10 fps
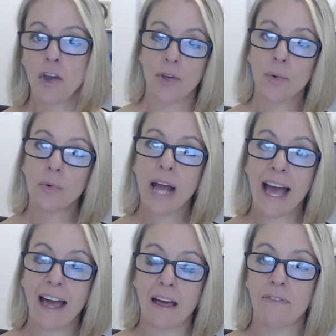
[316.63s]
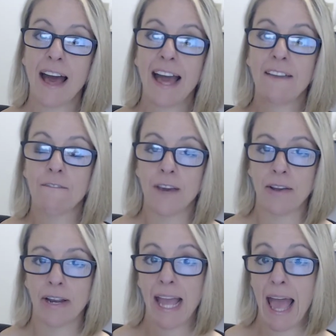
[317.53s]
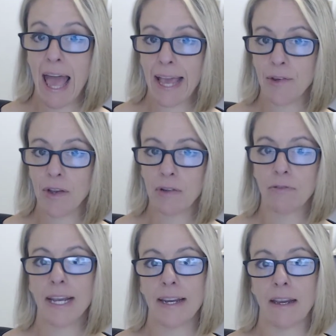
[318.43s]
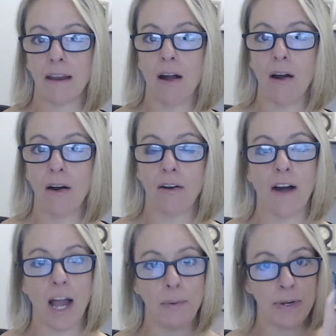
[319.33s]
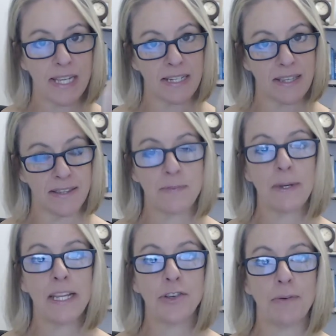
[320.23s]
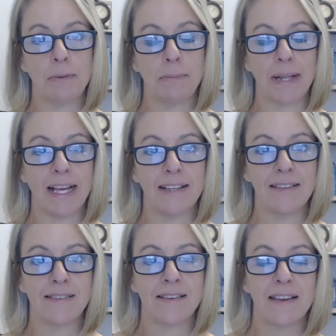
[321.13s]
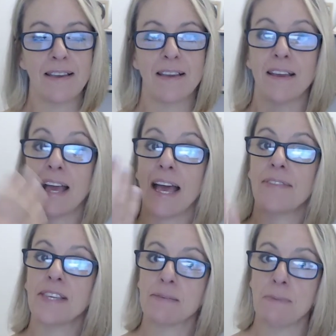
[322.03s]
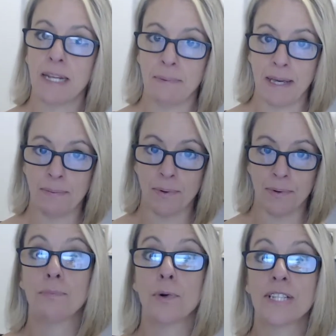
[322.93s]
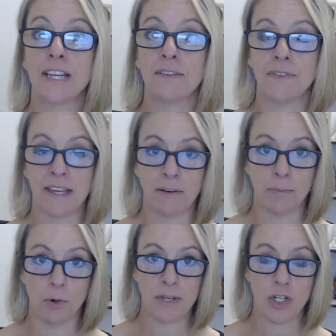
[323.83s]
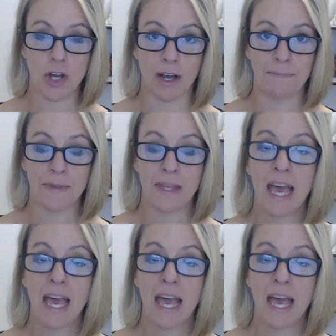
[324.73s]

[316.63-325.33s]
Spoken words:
you will have a very accurate reading of I presented this many treatment plans and this many people booked in for their appointment time.